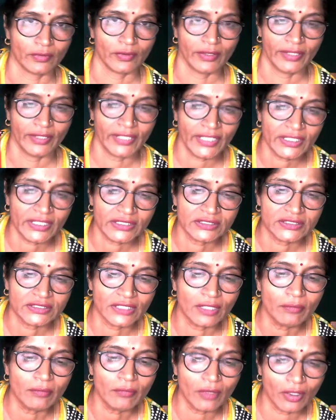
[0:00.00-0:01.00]
Next
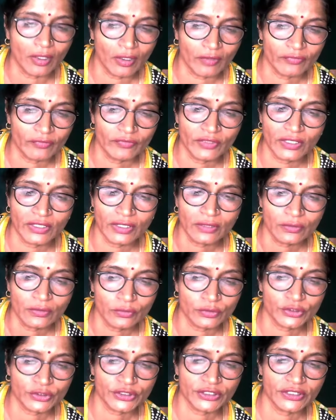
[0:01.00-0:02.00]
term of the
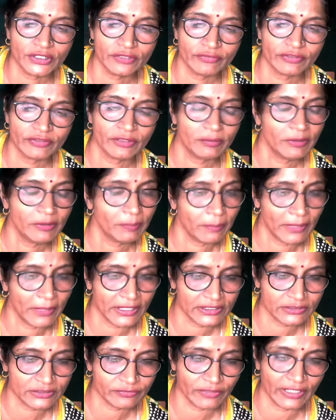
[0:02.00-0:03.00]
quotient will be
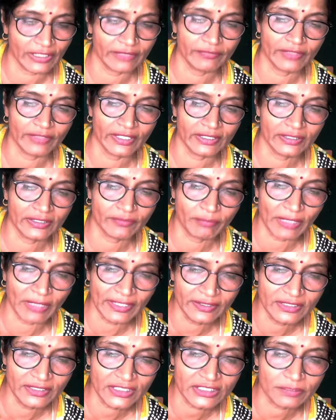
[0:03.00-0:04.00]
plus 5. And by
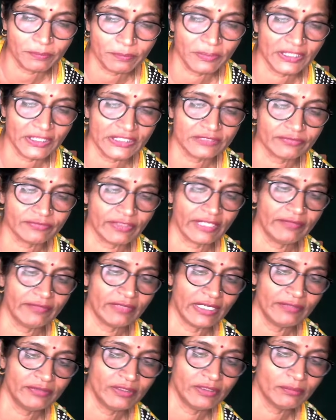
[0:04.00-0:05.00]
this plus 5,
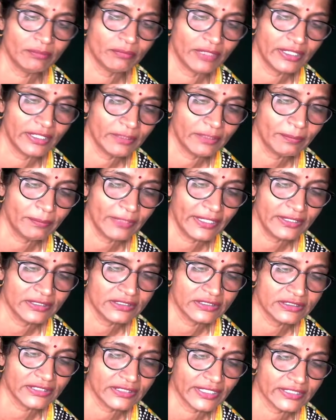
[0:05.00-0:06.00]
I will multiply
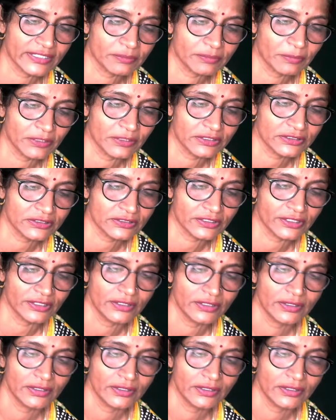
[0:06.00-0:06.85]
this x plus 3.